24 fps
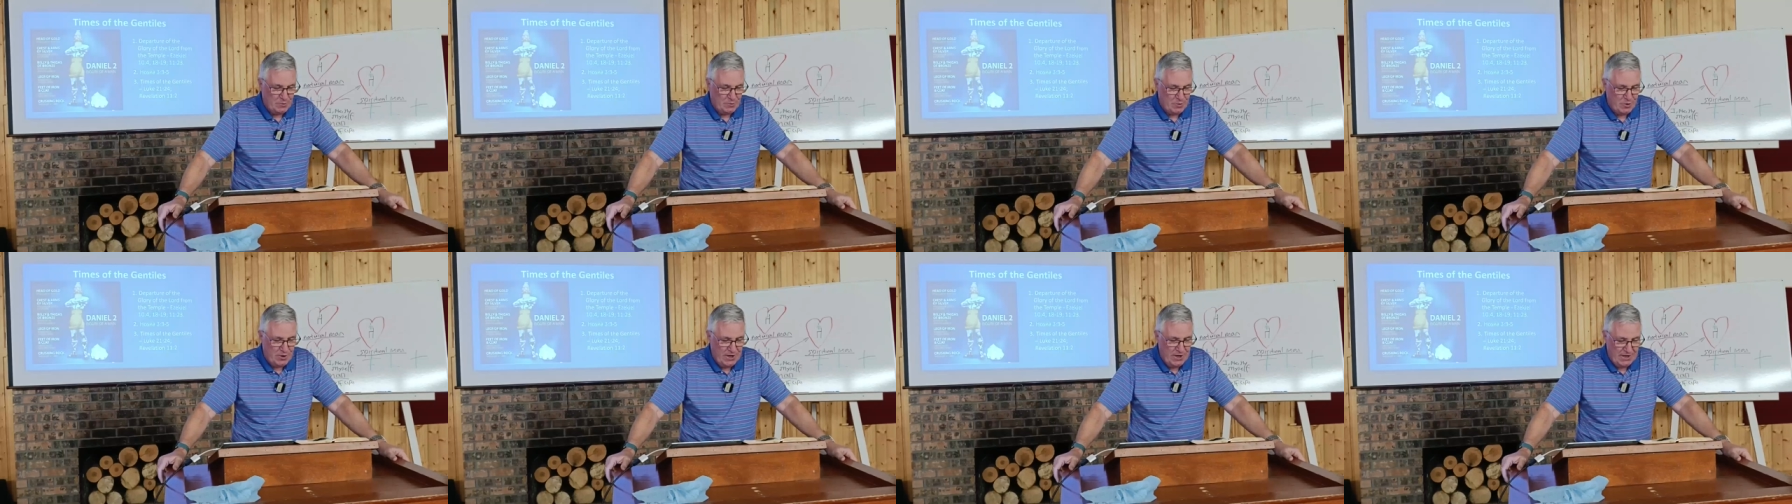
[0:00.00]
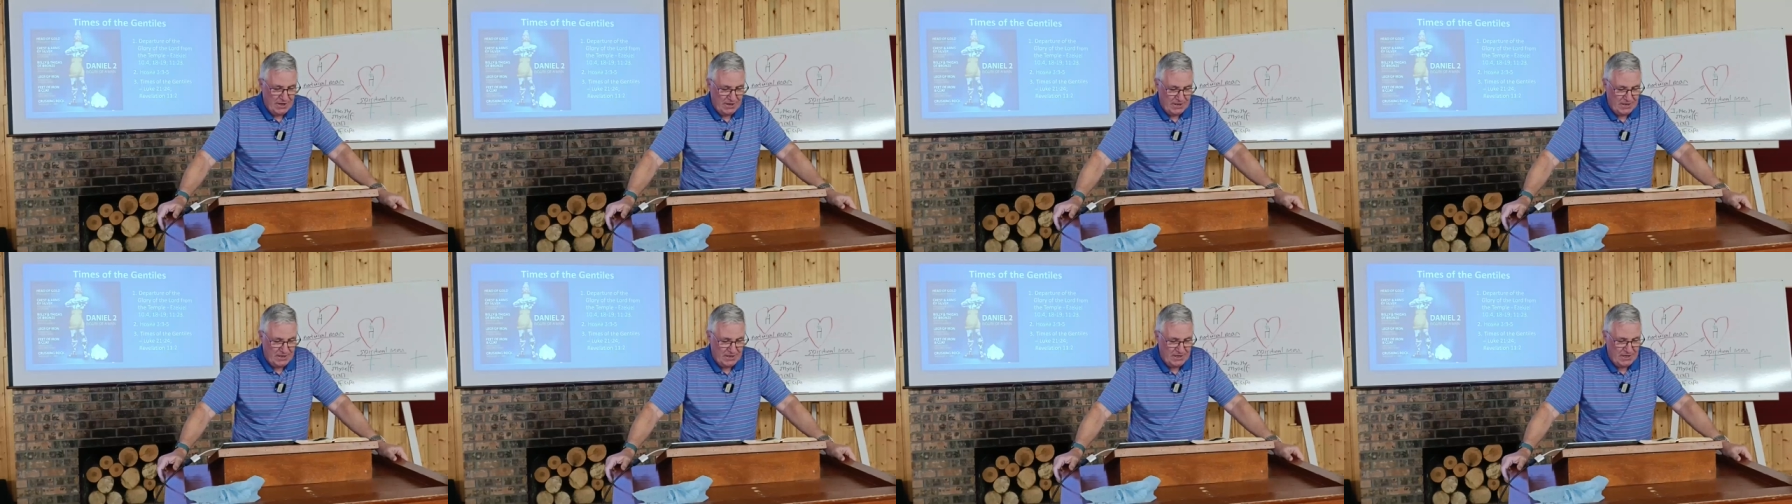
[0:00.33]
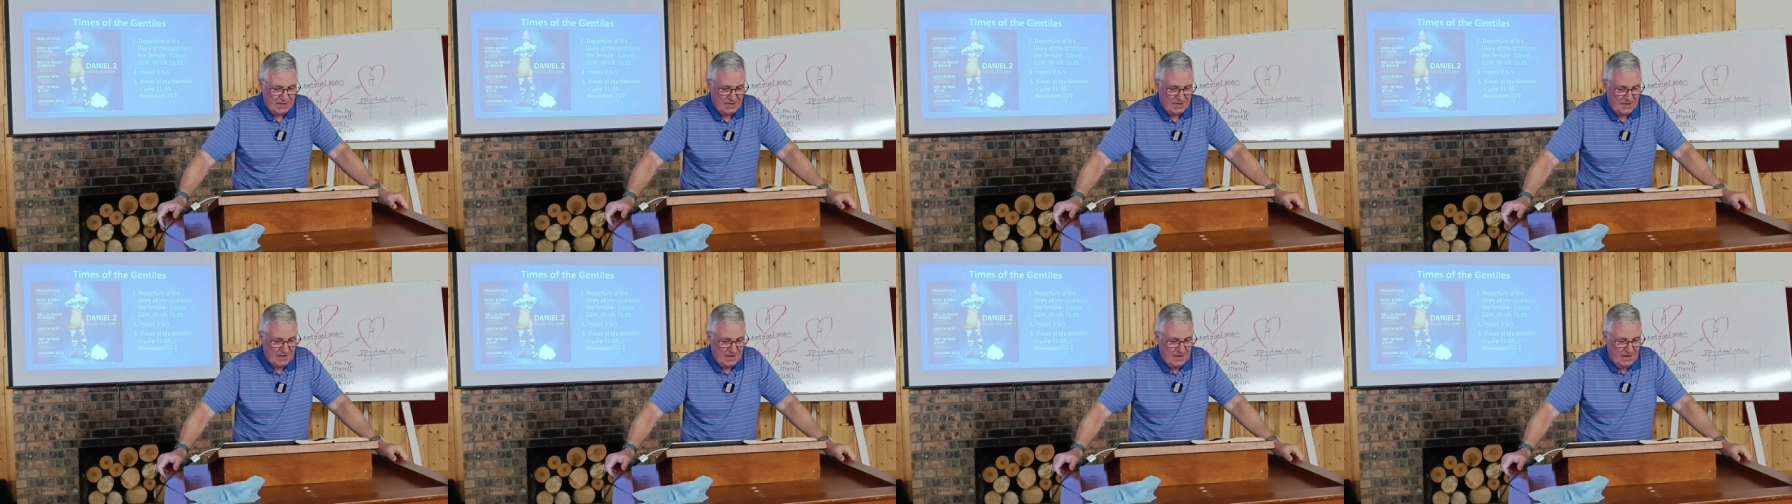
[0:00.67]
a
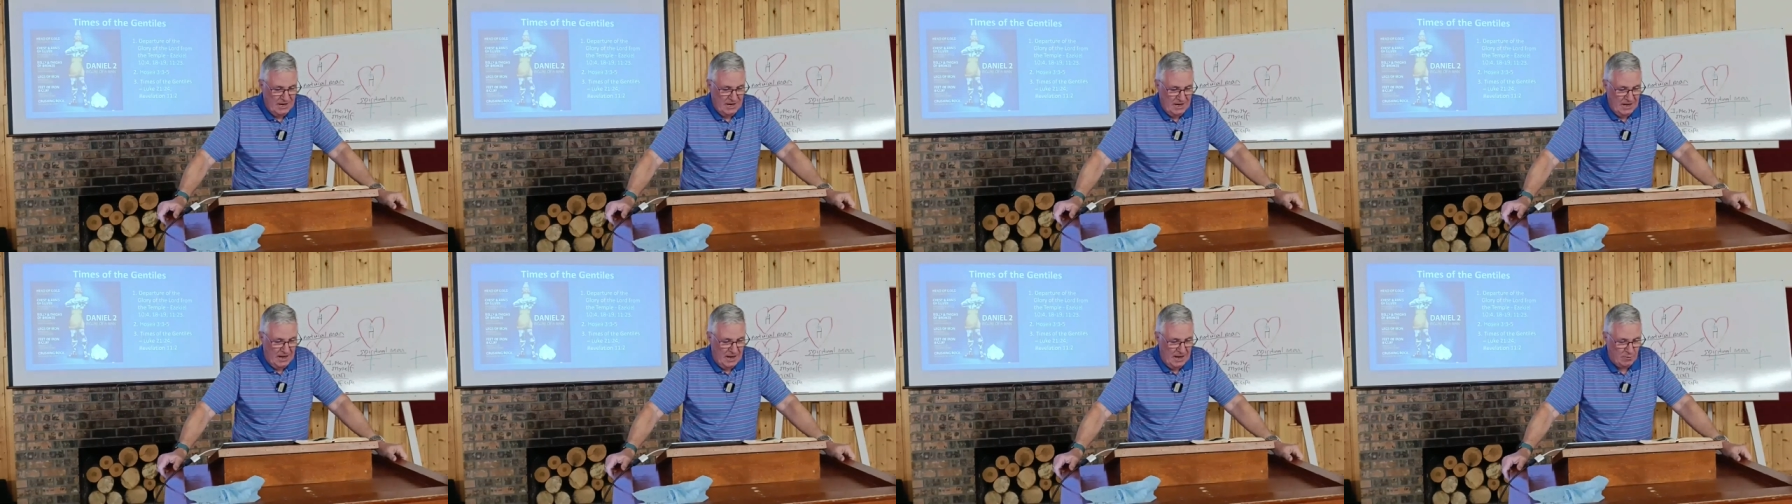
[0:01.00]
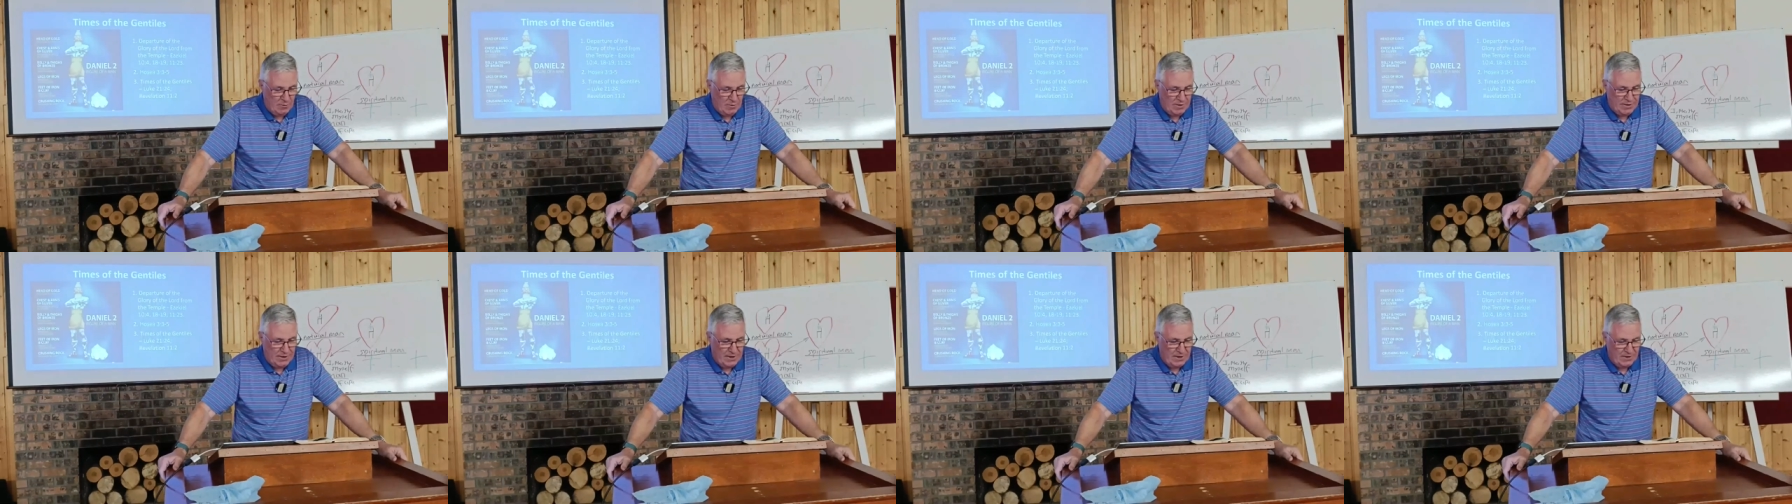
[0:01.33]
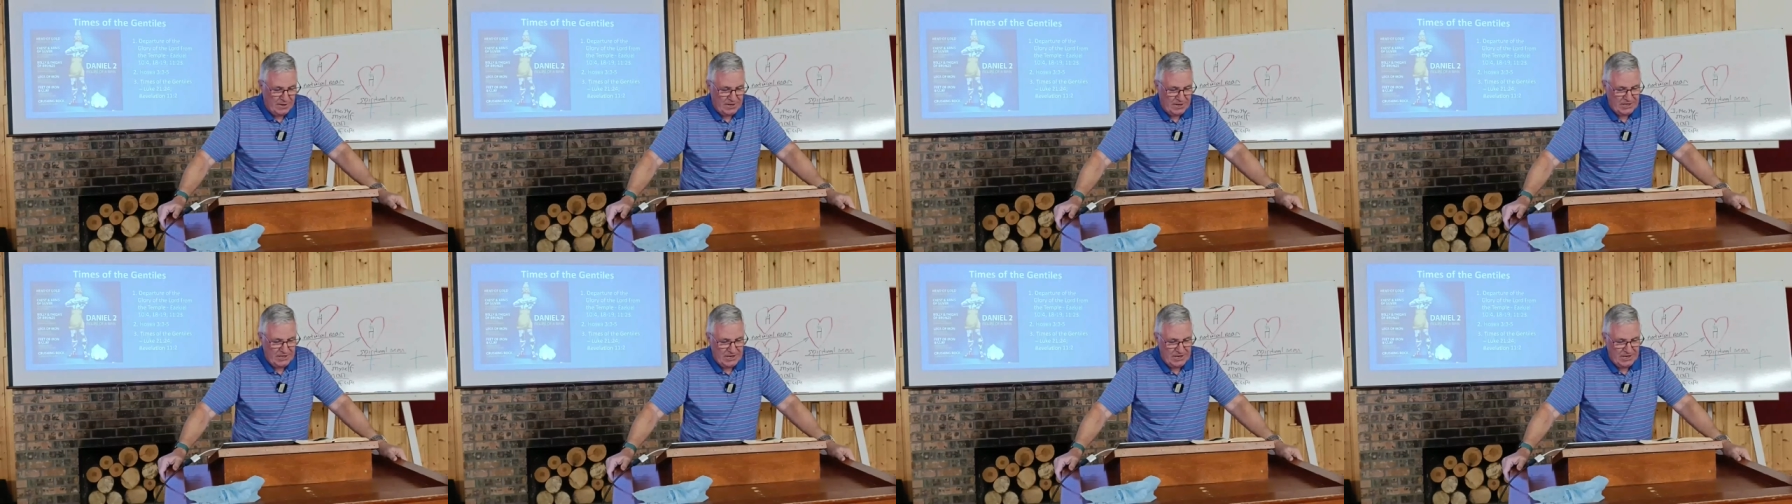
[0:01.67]
prince, and without a